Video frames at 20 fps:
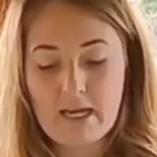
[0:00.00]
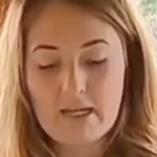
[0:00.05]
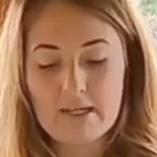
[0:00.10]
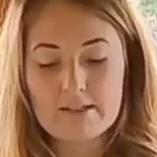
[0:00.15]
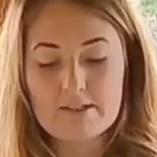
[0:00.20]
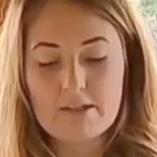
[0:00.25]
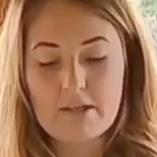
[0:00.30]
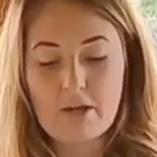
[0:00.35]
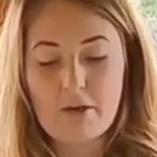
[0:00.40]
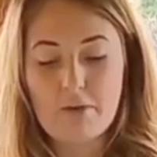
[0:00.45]

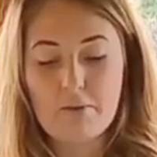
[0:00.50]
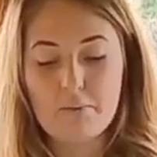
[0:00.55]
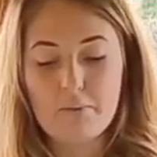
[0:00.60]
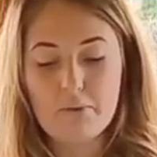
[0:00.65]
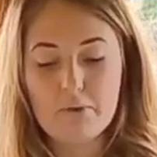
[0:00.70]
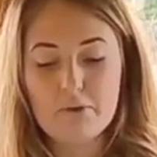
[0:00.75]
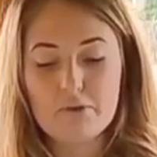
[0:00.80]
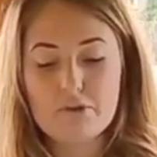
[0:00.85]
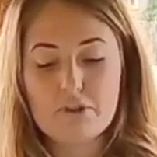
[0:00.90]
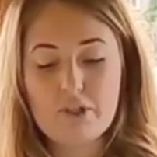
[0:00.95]
So
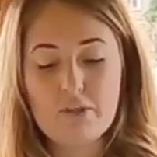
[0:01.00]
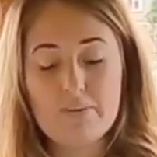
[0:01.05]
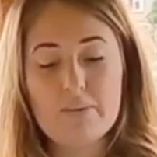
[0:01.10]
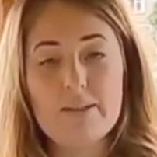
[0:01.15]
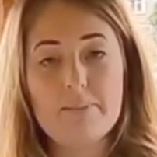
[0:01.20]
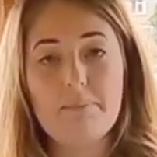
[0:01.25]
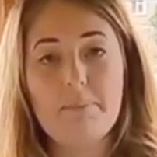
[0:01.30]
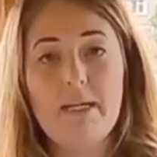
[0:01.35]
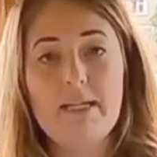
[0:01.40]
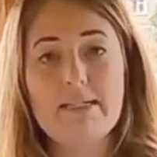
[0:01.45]
what you're
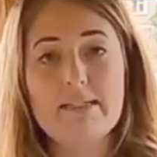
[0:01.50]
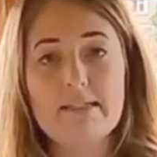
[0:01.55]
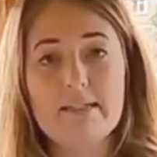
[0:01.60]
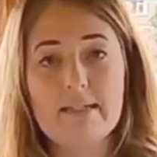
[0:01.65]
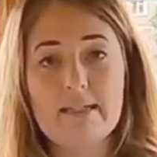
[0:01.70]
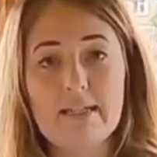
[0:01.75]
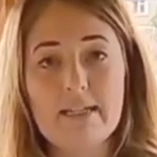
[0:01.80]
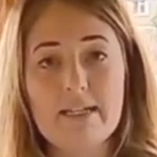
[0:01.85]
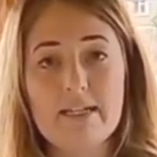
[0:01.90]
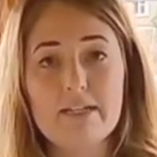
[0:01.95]
doing
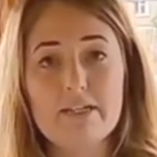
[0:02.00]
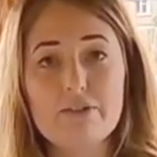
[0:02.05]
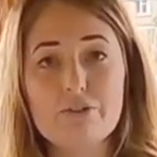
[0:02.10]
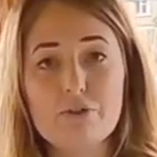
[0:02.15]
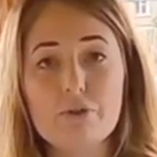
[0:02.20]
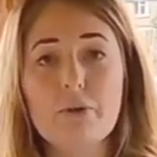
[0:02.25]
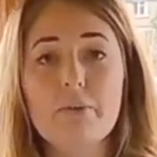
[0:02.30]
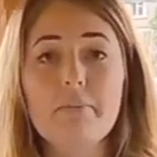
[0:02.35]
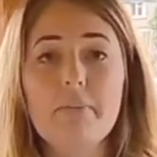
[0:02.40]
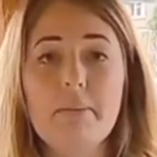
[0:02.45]
basically is
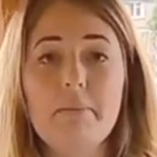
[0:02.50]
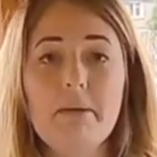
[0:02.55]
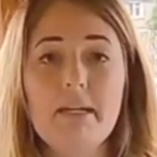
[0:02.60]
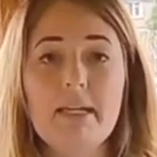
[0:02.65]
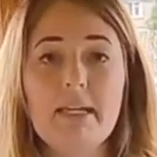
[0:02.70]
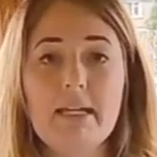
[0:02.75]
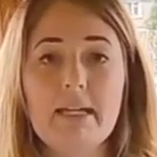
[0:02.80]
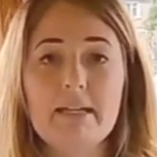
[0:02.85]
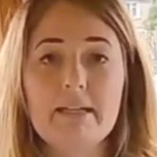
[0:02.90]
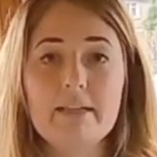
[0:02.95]
you're
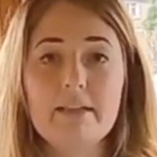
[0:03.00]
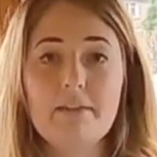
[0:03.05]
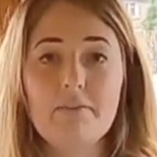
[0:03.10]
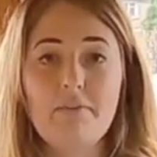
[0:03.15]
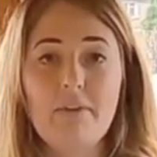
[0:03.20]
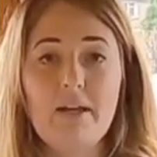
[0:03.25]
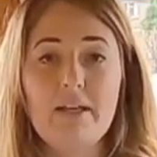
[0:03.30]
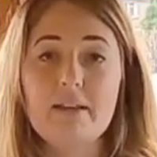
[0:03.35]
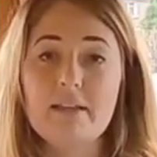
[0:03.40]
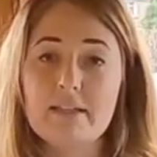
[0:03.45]
mimicking the
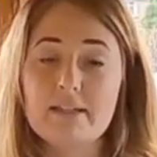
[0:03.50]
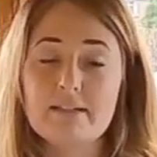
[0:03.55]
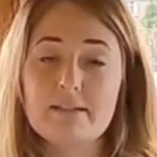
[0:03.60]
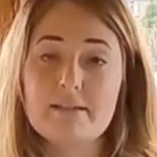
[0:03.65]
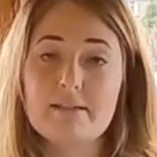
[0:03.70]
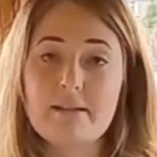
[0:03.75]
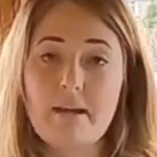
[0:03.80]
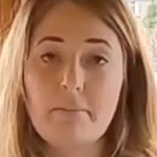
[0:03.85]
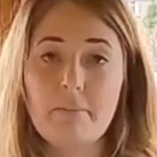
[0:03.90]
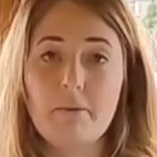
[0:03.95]
fact that it's
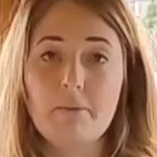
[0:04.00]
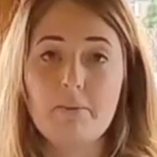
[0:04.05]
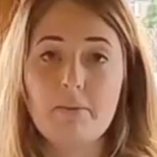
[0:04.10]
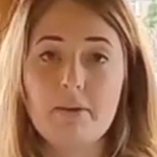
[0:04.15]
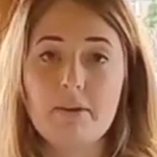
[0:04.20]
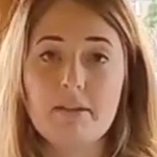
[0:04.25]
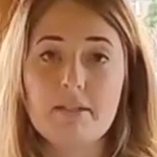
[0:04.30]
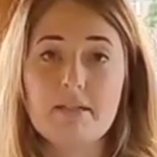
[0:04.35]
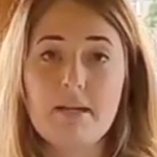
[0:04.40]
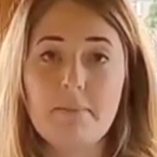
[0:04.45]
summer
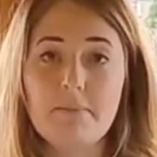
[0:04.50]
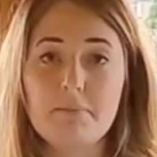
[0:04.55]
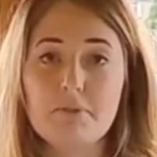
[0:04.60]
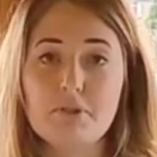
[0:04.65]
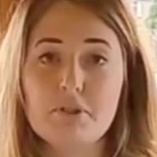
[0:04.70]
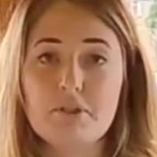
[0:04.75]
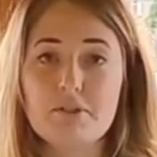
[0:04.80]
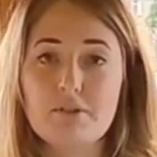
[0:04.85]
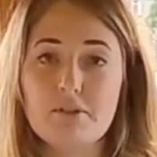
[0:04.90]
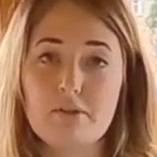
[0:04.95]
with the
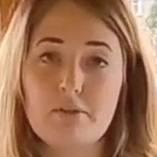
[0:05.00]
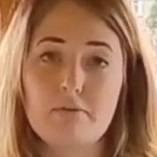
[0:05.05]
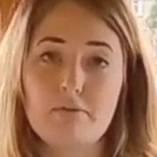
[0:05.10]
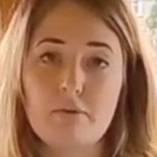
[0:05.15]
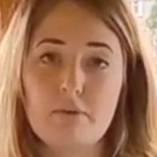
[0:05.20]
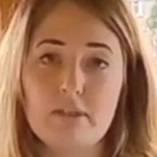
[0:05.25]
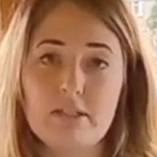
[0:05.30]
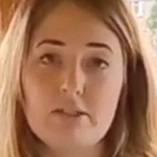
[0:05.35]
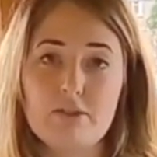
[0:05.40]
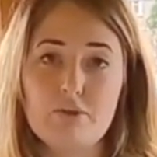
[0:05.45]
temperatures that you've
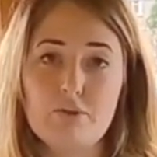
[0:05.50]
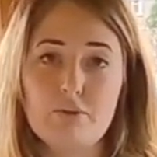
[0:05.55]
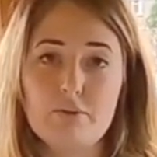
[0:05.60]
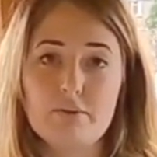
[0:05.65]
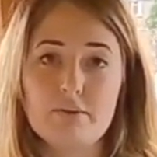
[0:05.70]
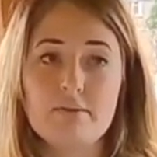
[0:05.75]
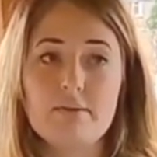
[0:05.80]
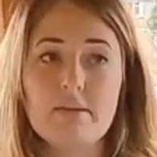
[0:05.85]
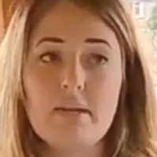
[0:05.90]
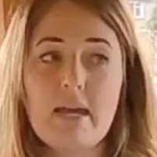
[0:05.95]
got
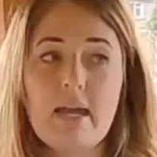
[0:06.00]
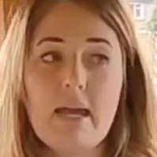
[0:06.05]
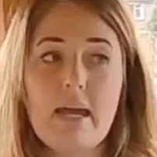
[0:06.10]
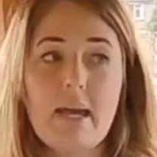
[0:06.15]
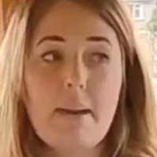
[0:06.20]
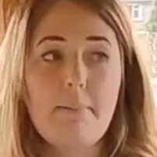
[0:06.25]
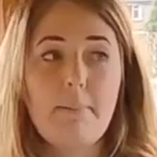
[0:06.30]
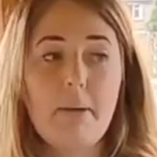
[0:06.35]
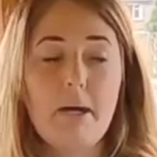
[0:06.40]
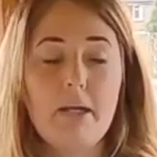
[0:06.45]
indoors,
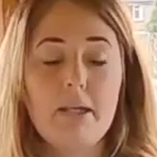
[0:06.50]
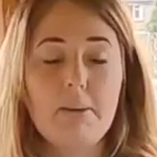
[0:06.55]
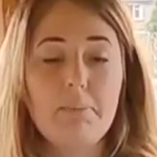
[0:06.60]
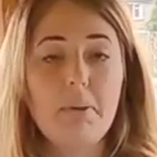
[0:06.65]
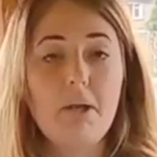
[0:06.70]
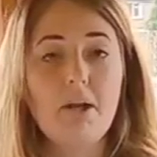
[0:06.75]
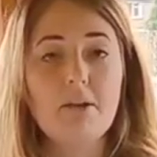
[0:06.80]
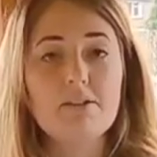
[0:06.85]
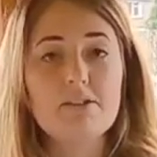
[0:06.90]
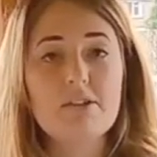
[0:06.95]
but the
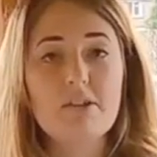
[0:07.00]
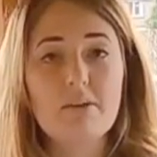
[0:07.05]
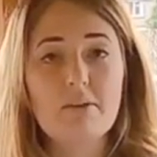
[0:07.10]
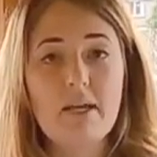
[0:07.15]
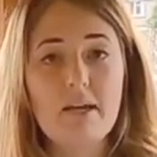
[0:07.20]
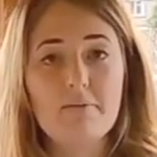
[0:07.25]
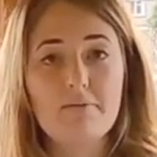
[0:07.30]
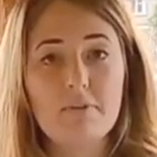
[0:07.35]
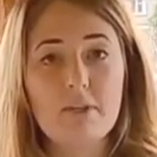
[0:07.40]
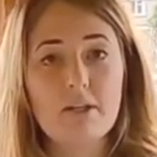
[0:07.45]
plants don't
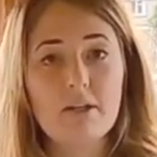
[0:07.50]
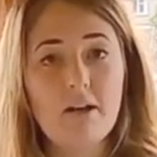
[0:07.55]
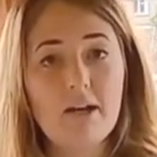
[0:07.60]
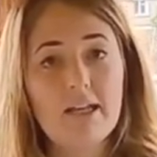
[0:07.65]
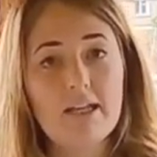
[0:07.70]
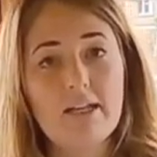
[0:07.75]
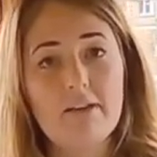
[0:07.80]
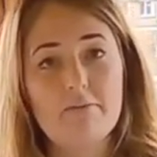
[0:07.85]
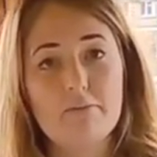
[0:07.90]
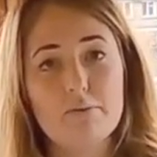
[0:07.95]
have the
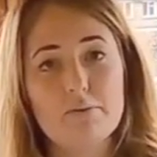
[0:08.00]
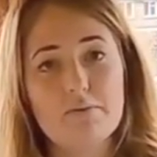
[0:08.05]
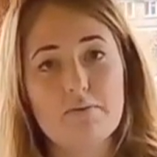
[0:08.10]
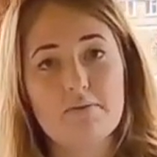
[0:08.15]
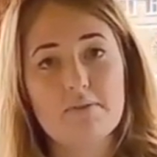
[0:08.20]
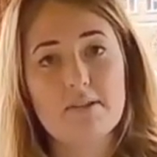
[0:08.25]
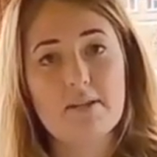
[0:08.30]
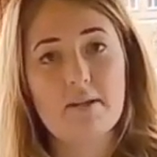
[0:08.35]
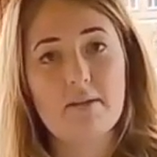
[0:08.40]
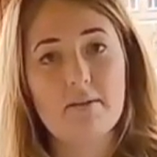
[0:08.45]
light levels
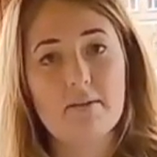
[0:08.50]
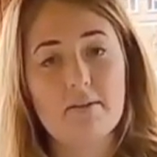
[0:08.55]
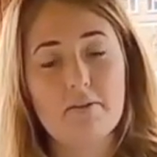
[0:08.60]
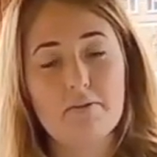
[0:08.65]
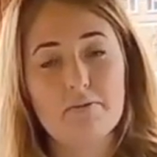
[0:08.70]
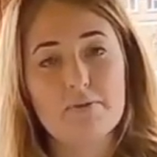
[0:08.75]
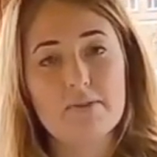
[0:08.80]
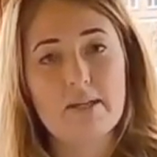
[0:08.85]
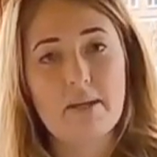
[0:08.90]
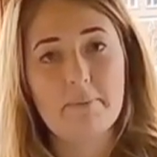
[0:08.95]

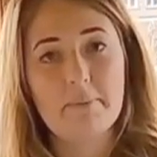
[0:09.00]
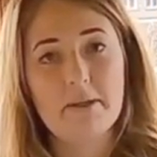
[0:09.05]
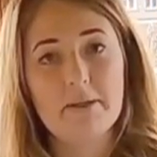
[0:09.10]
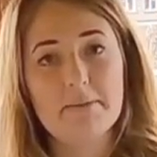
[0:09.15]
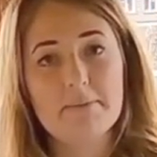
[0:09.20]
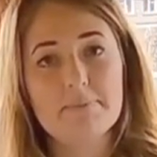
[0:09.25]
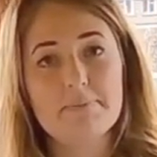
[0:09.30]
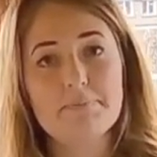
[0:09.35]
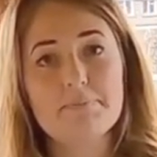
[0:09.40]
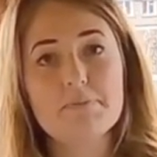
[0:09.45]
of summer
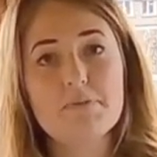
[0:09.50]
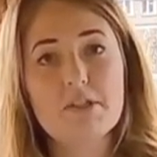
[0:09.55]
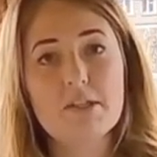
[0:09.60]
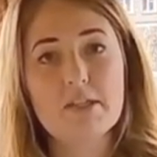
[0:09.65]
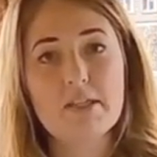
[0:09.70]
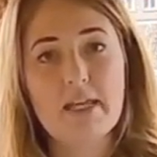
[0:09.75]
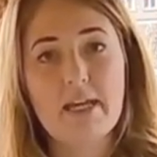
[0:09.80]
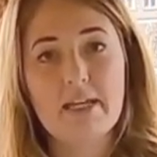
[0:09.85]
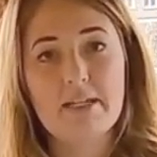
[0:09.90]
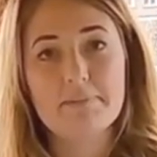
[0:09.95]
to
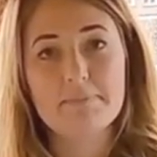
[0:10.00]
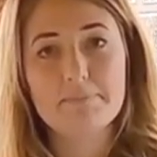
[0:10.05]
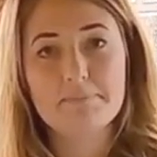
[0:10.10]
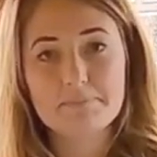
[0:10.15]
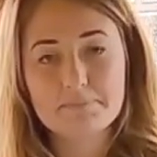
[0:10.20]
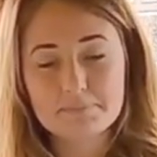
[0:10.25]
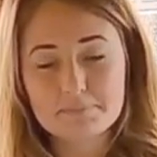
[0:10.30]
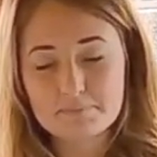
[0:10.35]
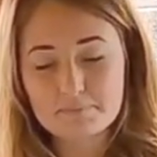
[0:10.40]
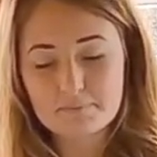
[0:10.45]
then
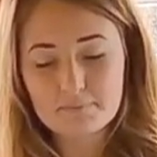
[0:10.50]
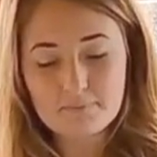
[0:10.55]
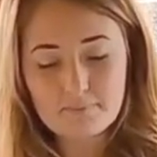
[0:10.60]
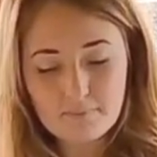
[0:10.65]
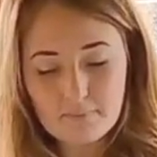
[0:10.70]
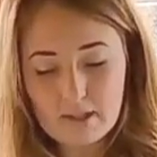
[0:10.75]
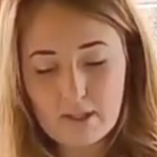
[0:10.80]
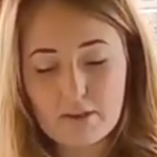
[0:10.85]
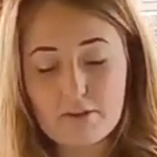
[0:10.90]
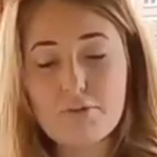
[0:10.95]

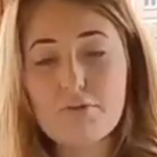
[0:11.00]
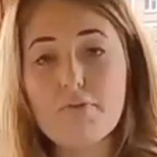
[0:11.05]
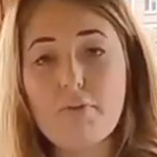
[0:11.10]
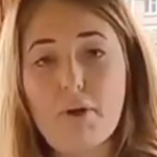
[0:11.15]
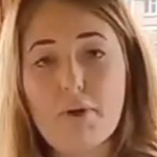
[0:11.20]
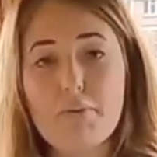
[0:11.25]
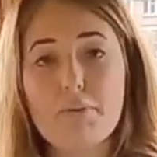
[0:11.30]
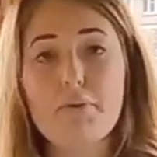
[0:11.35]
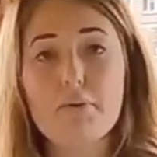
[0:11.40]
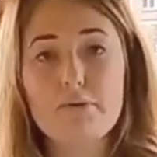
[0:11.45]

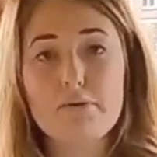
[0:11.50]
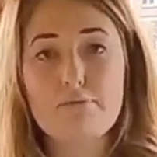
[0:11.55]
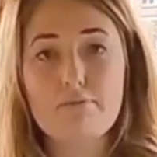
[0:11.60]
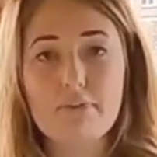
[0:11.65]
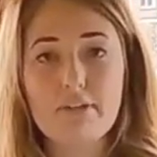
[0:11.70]
grow those